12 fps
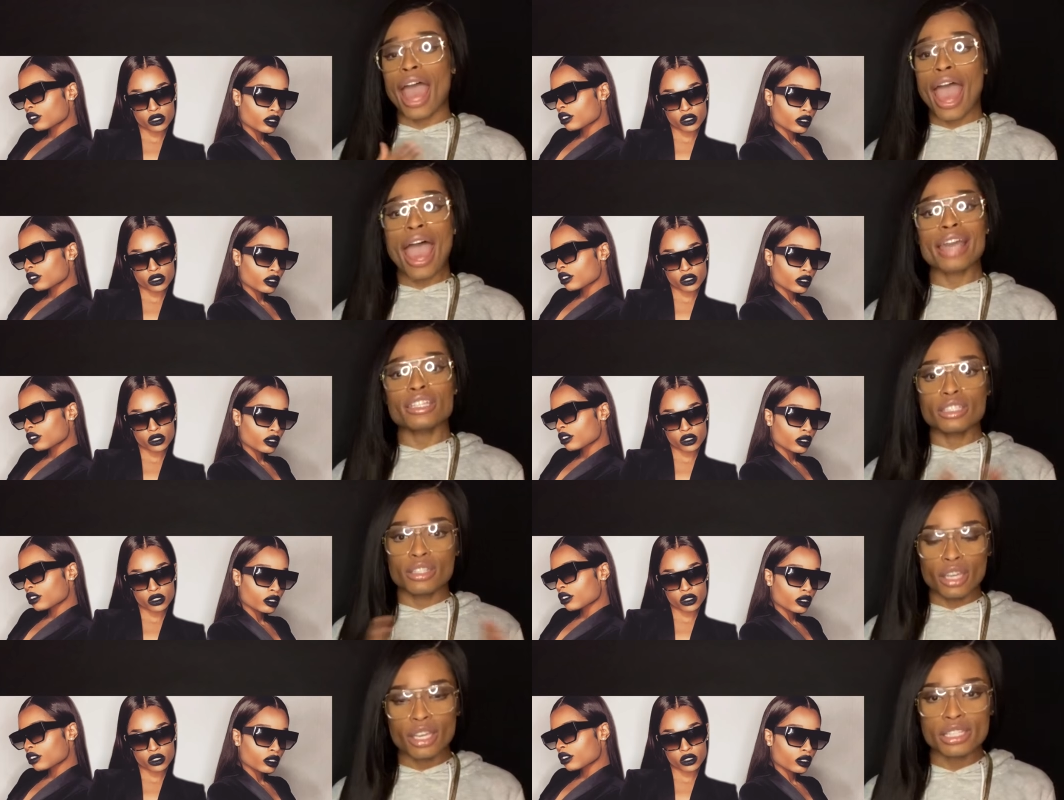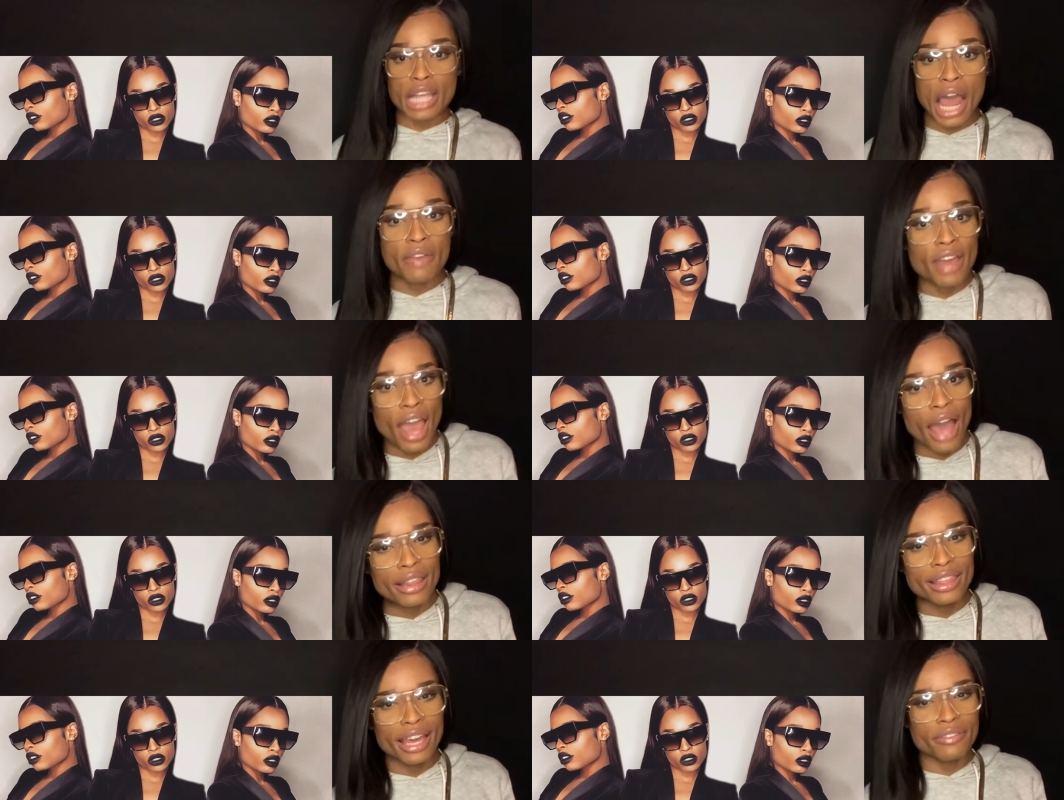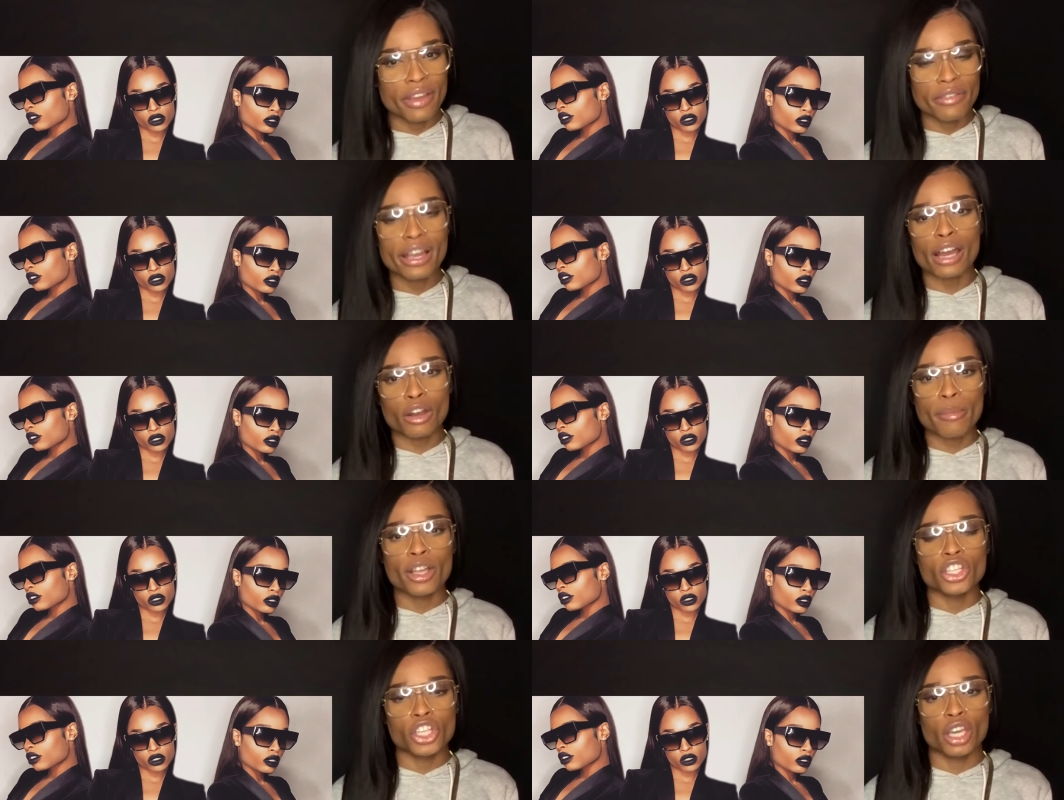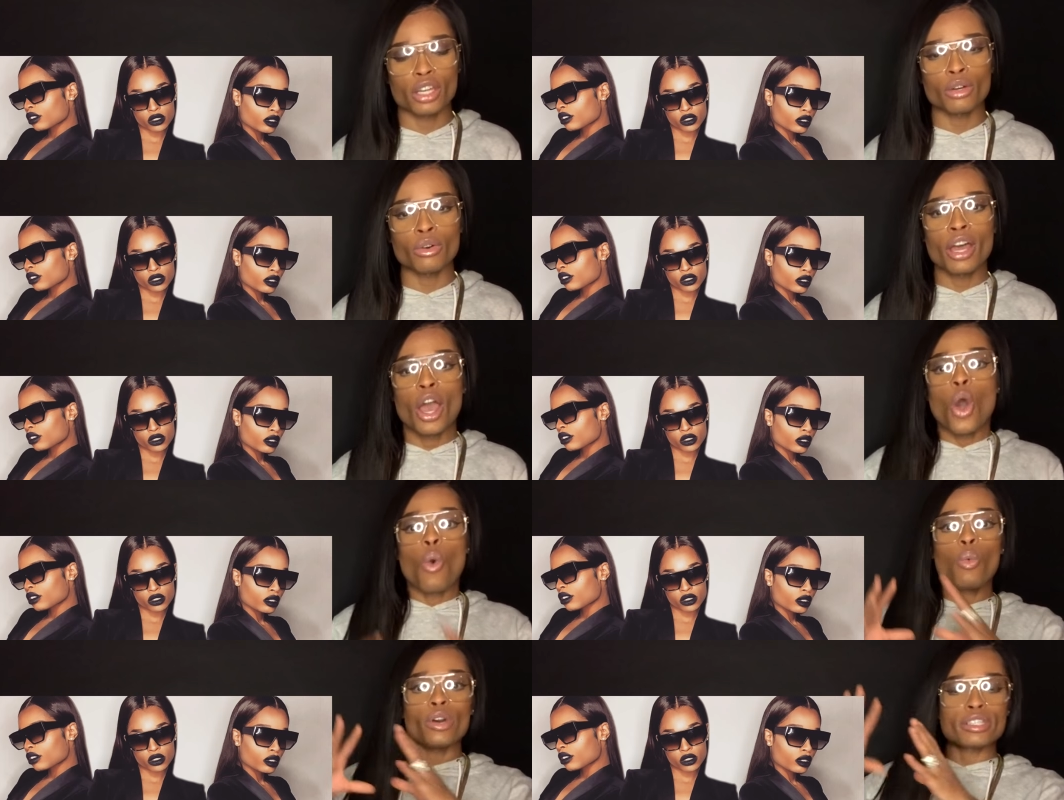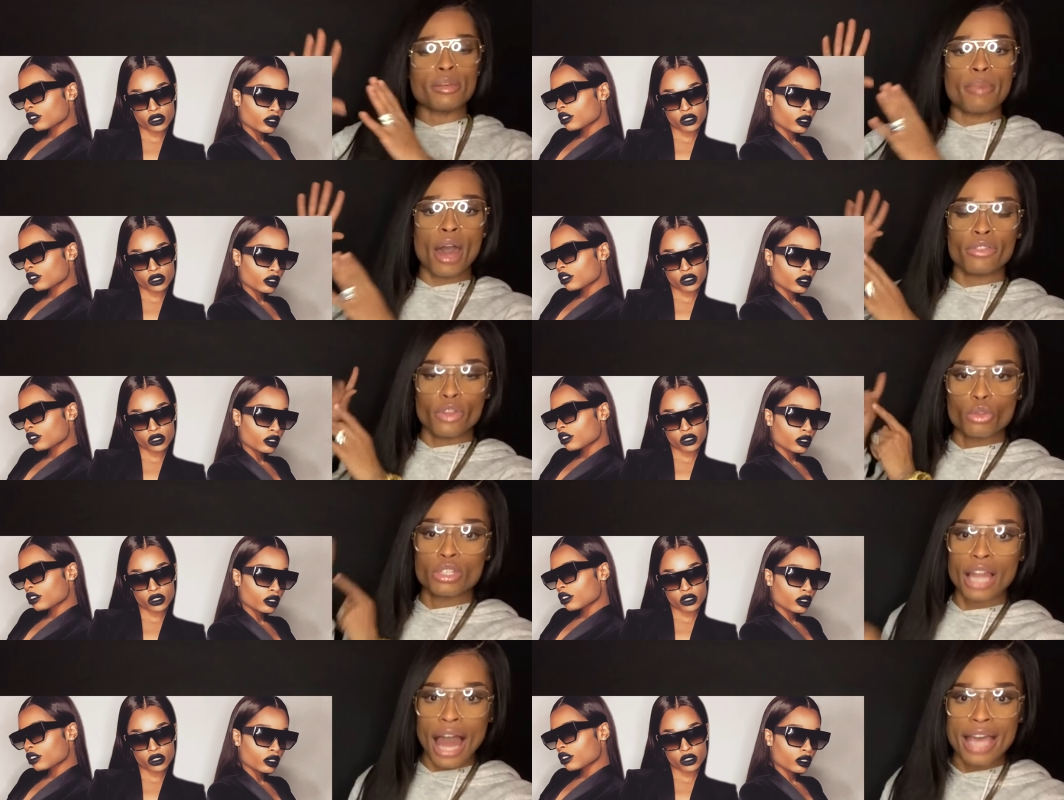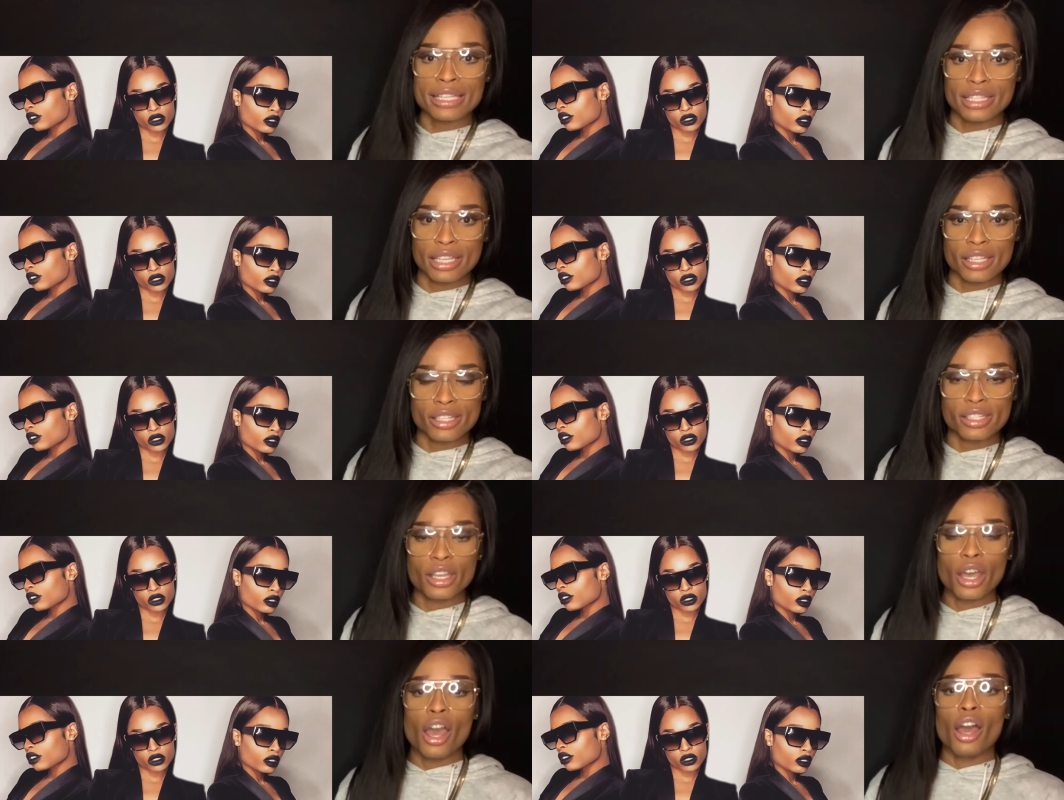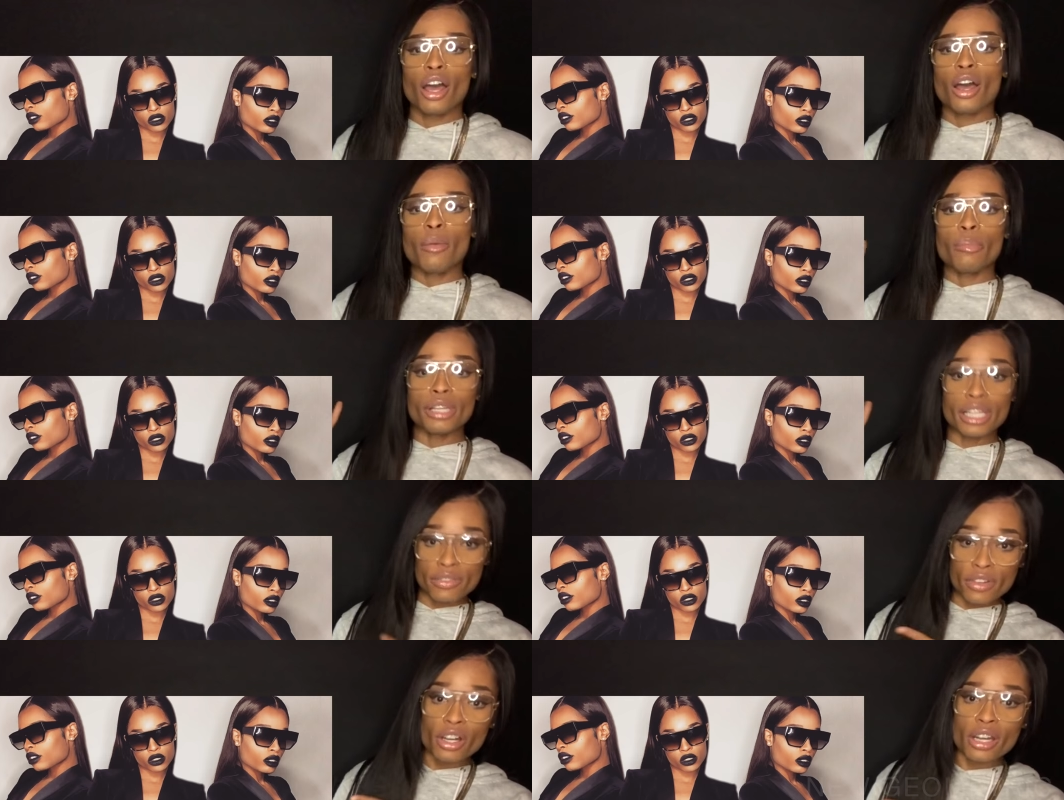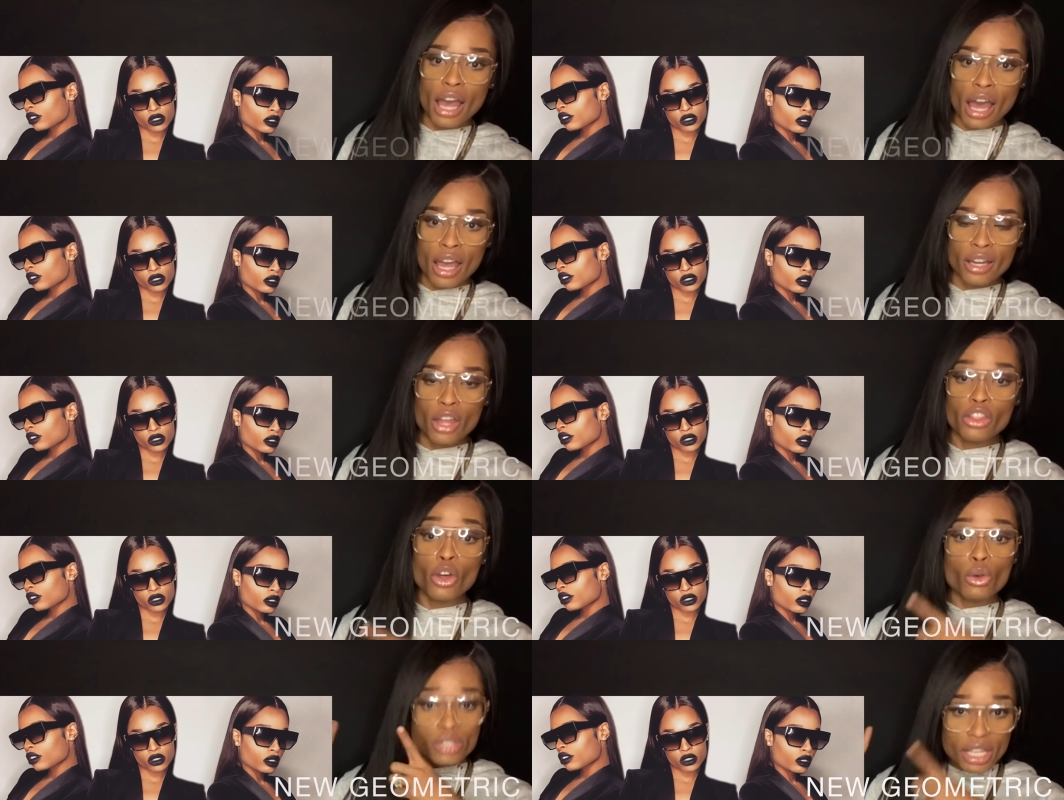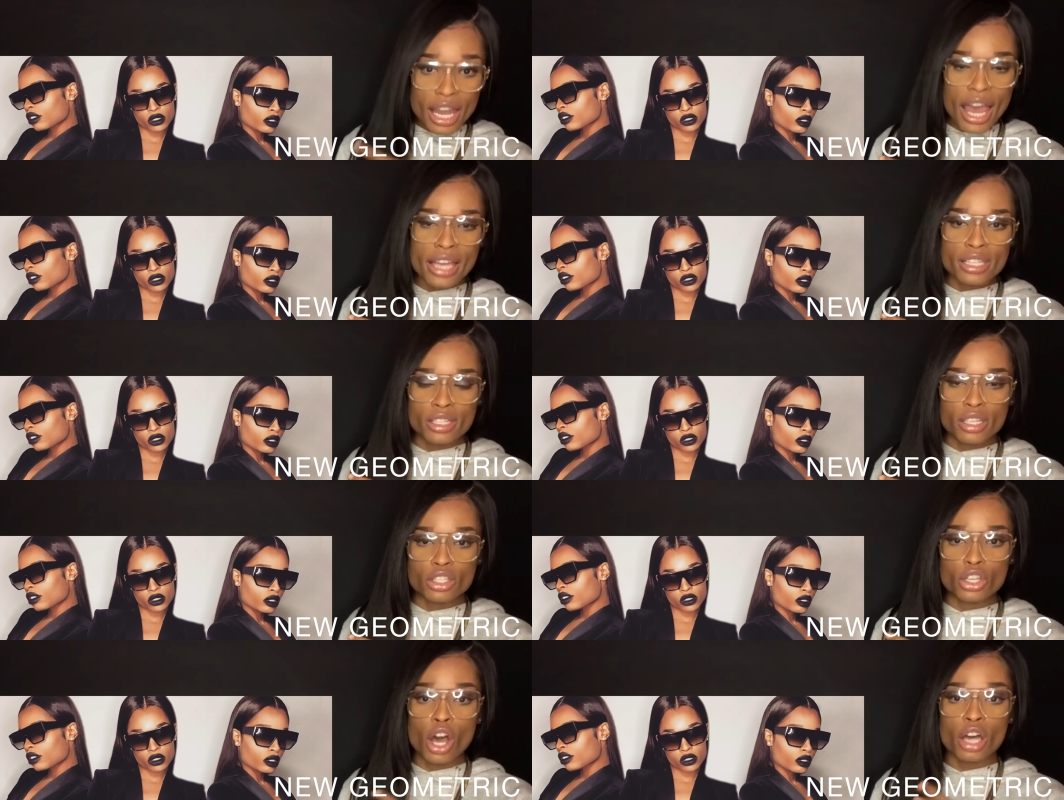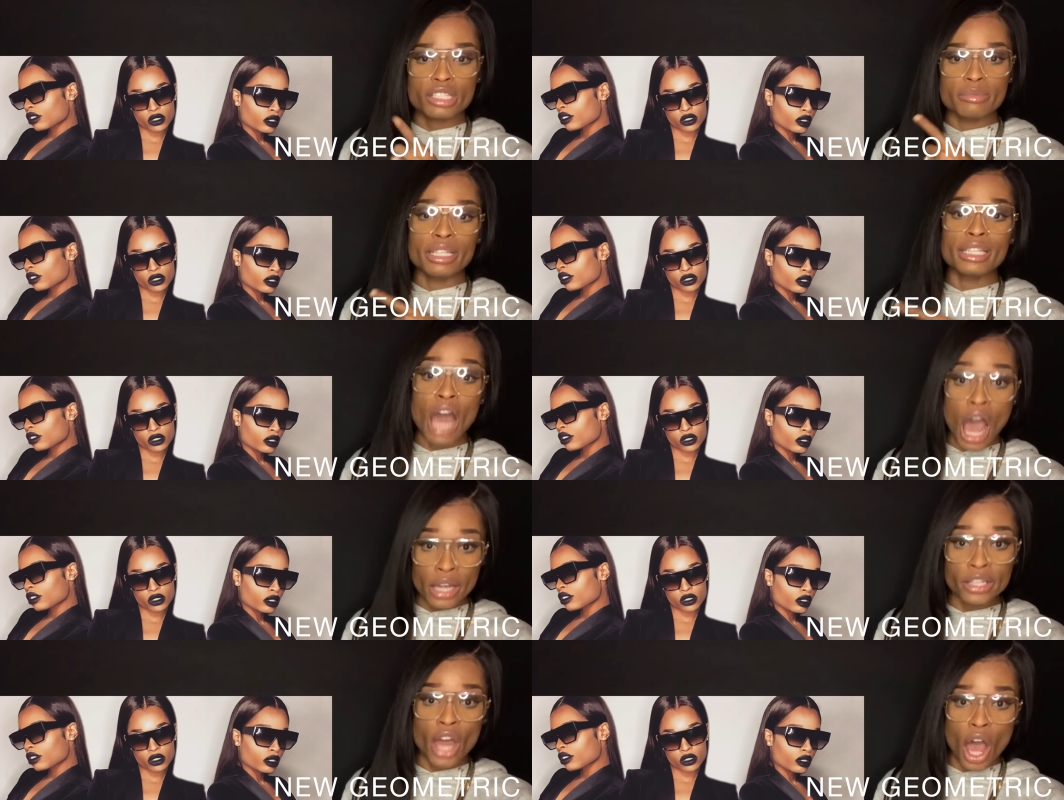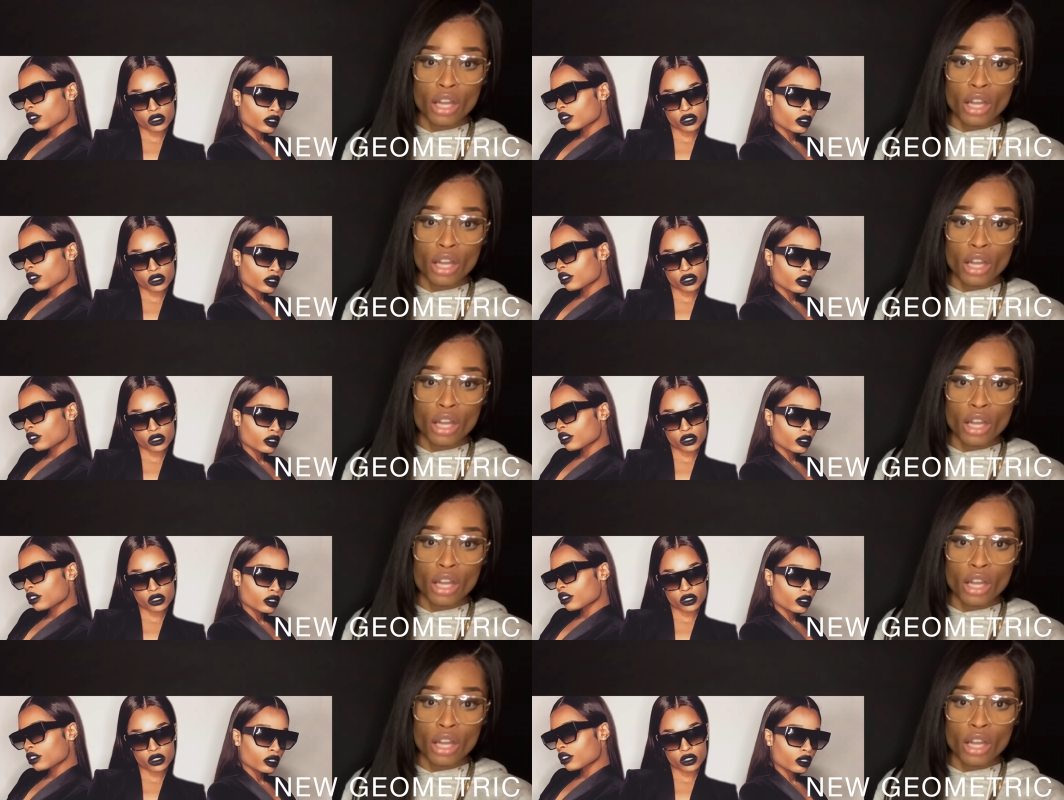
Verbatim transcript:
Speaker 1: asked things that I think I've ever gotten on my channel was about those glasses. Believe it or not, those glasses cost me $9